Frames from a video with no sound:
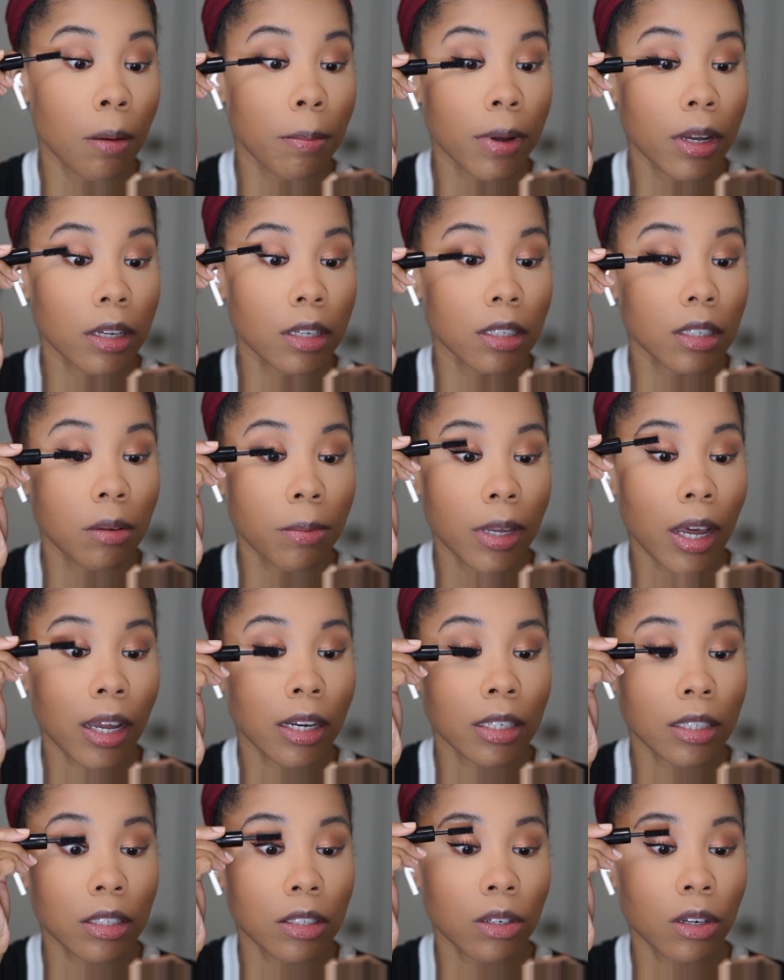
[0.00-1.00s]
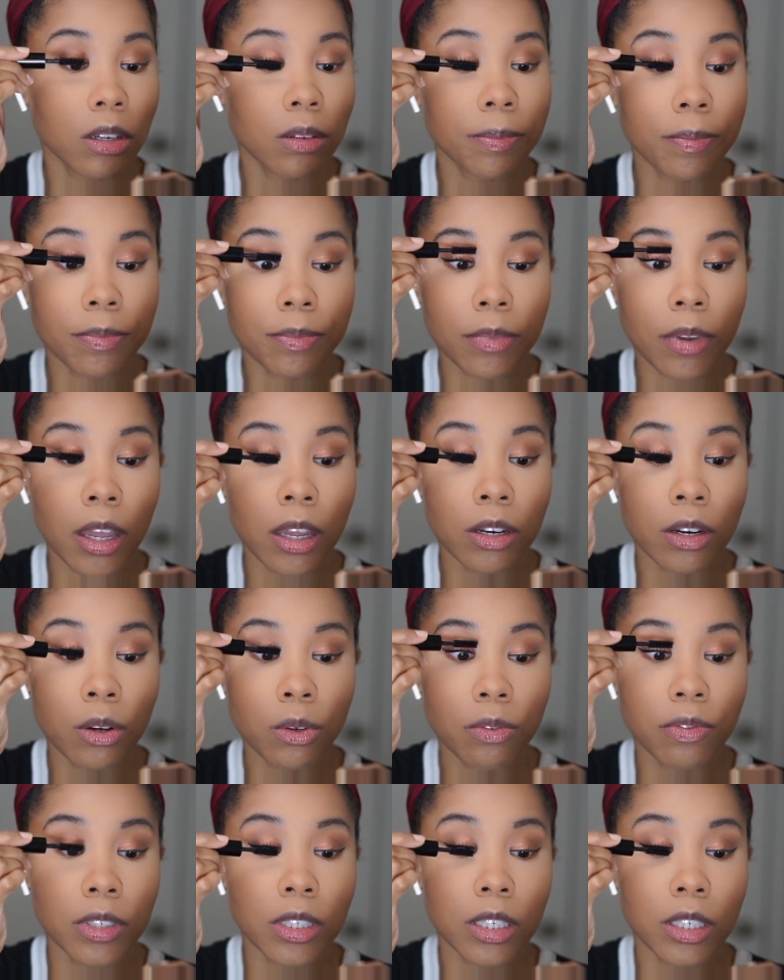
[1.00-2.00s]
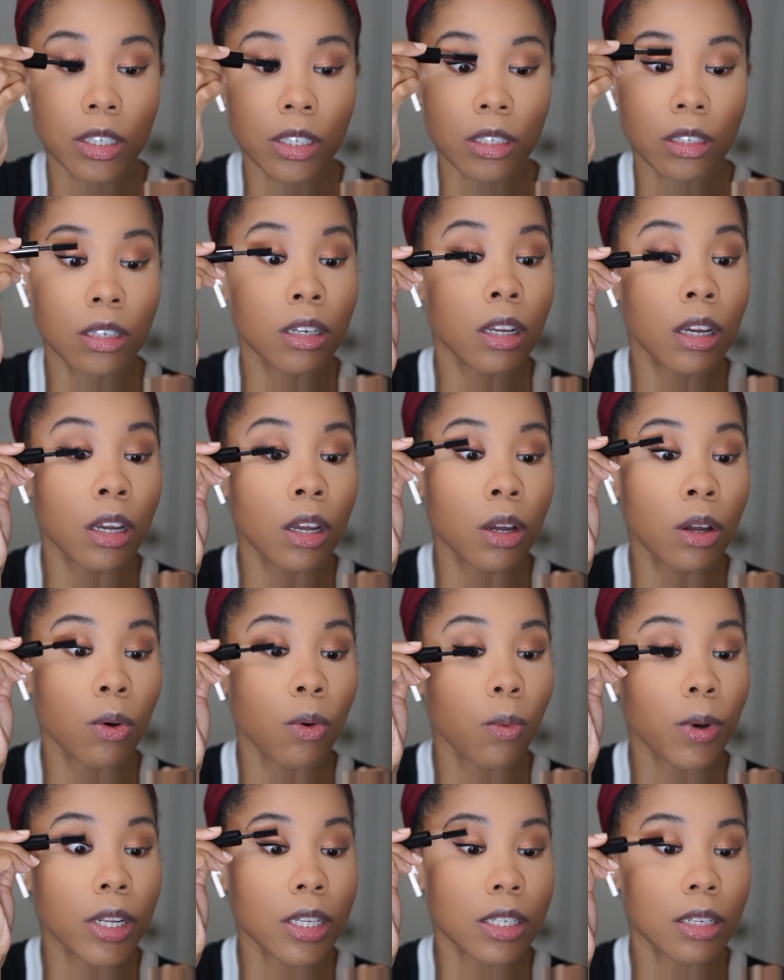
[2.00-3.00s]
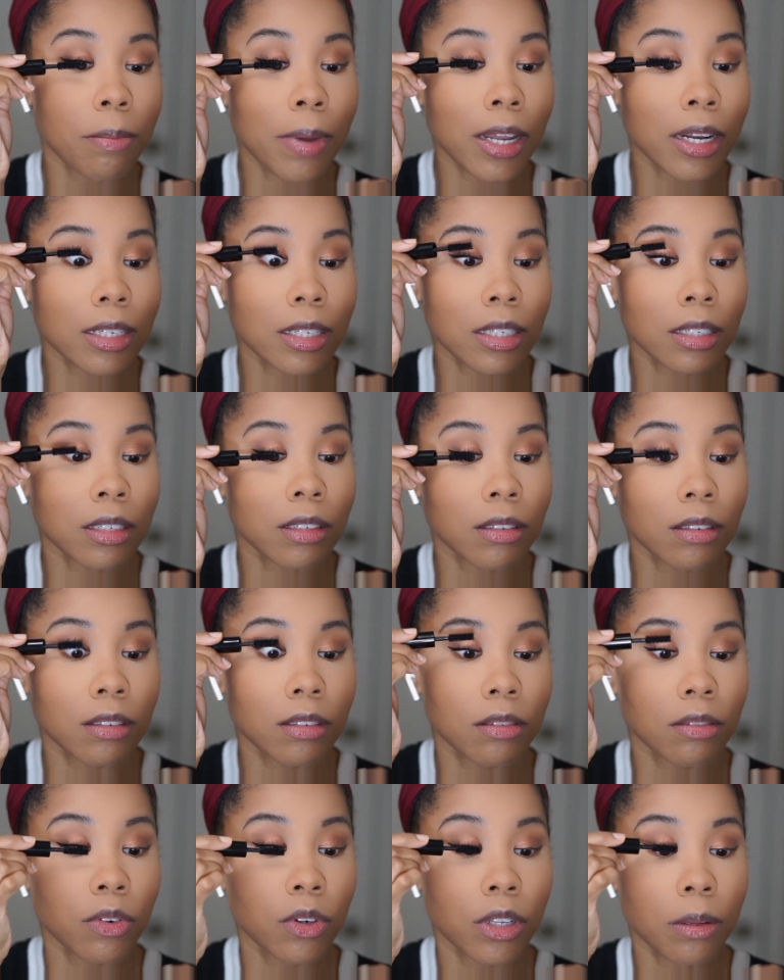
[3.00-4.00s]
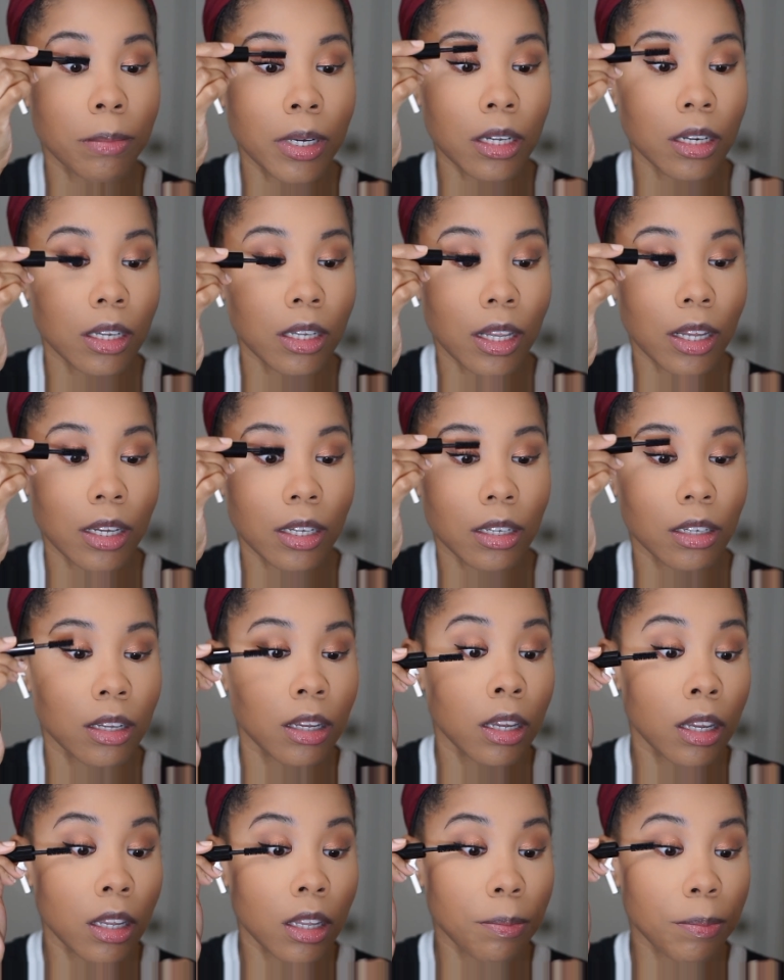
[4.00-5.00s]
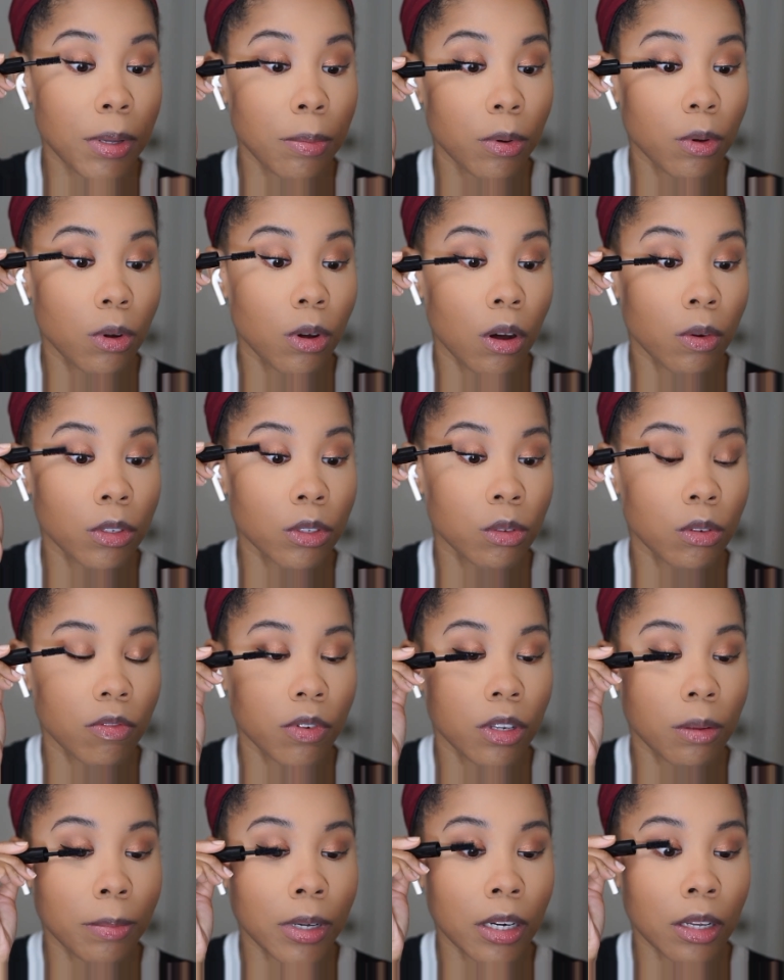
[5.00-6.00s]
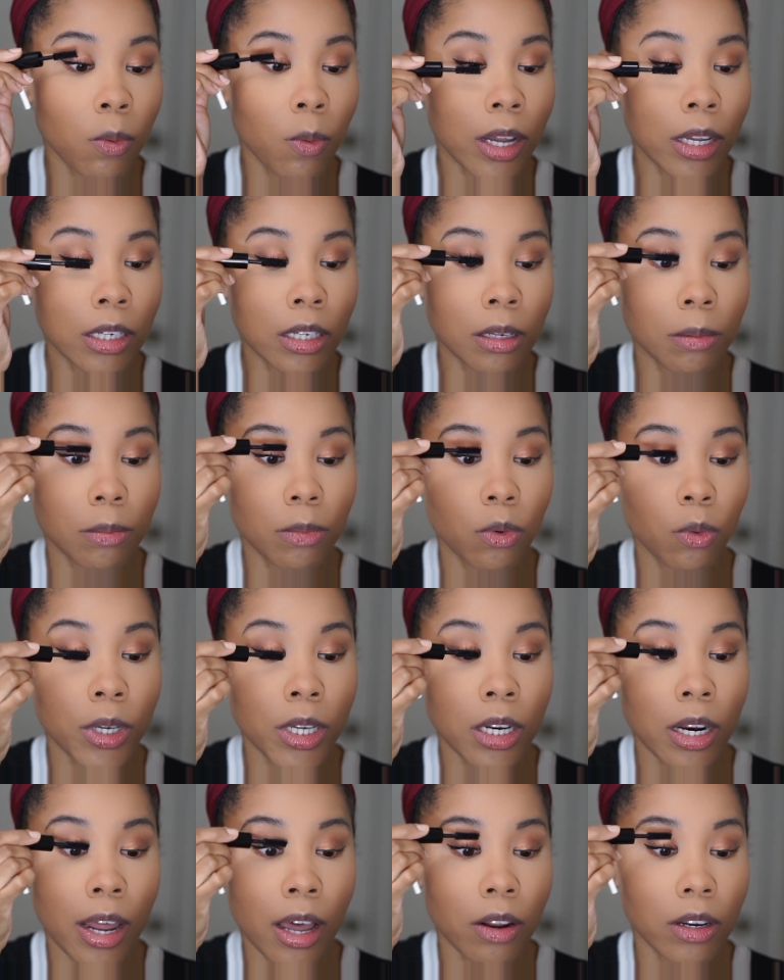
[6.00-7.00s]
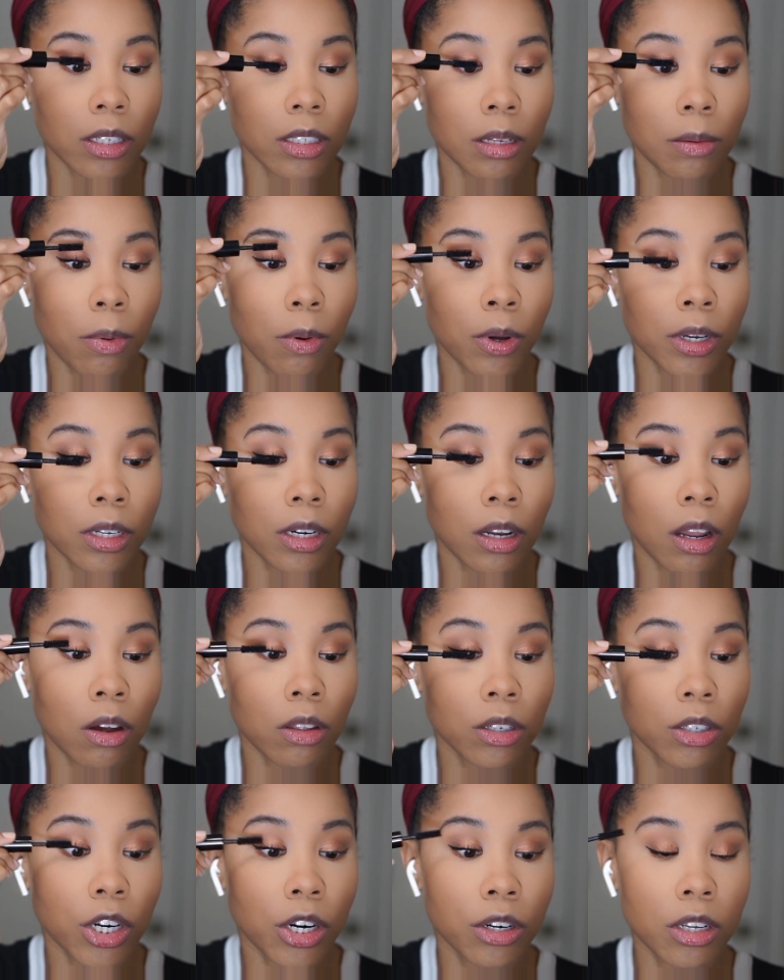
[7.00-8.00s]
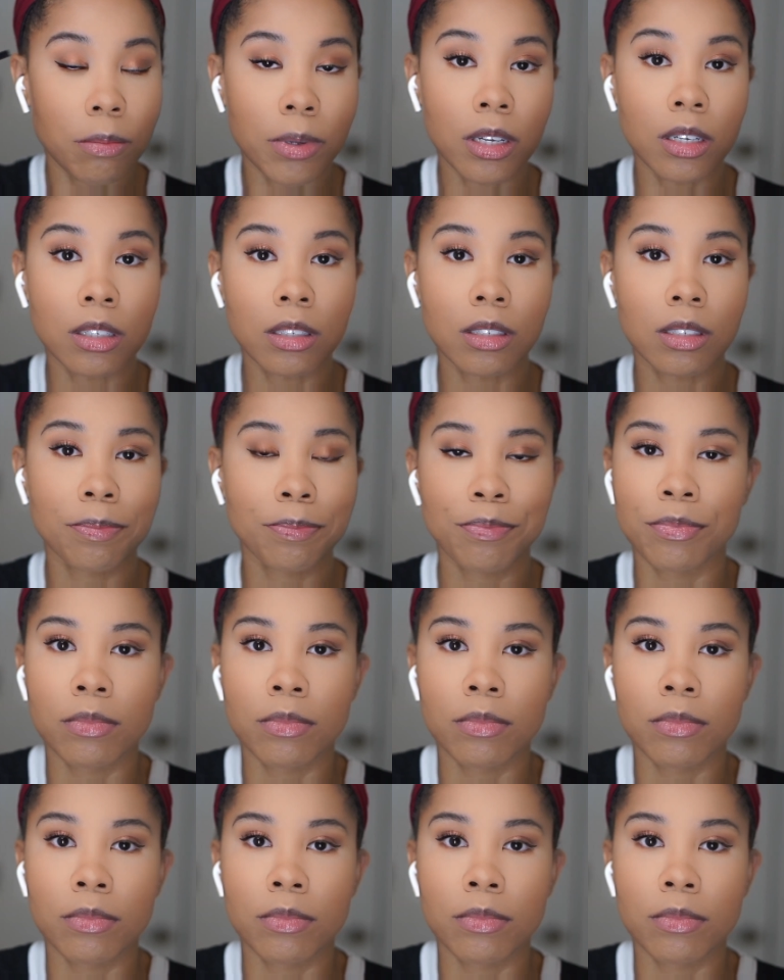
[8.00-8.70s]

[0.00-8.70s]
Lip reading: But to be honest, no physician went into medicine for the money. Like, people who go into it for the money wind up weeded out at some point along the journey because